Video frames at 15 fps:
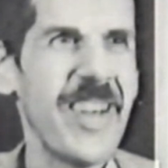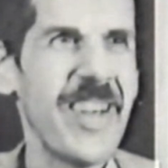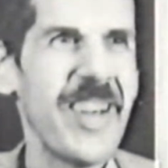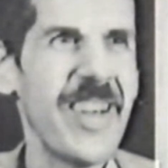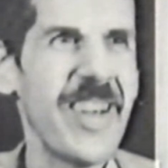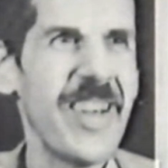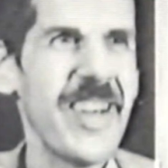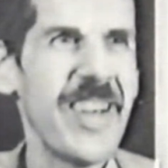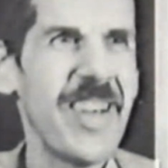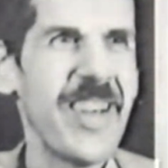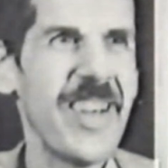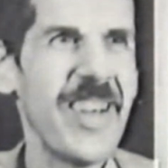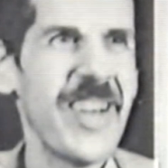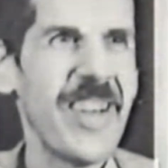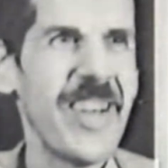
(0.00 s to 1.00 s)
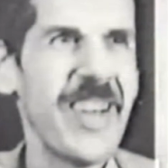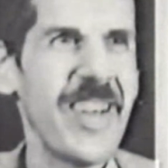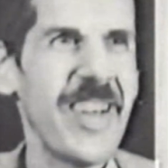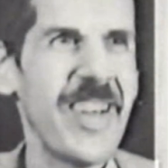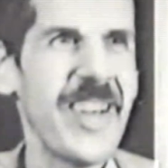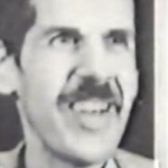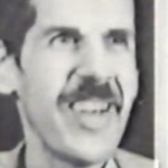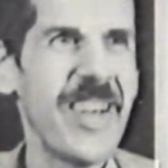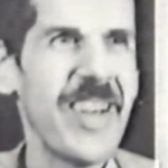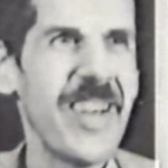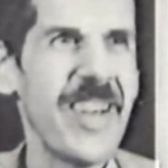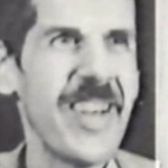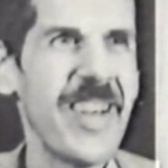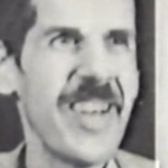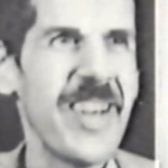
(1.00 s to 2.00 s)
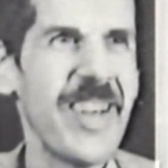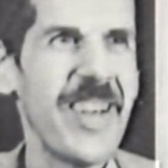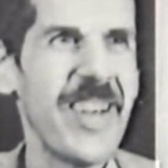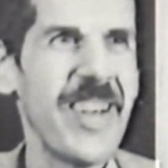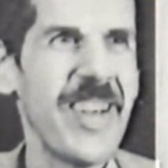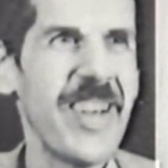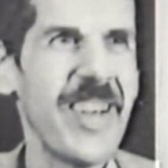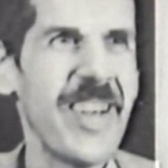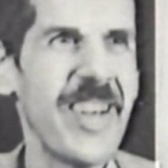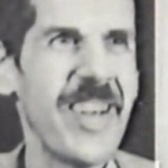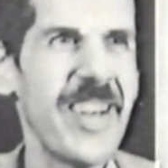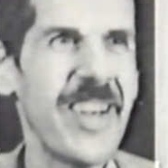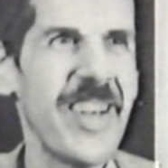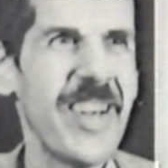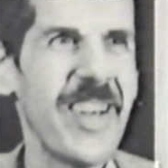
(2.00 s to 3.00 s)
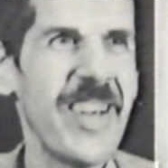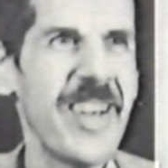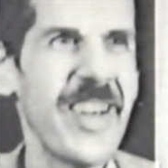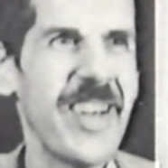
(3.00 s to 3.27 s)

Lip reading: Here's what he said in 1977, number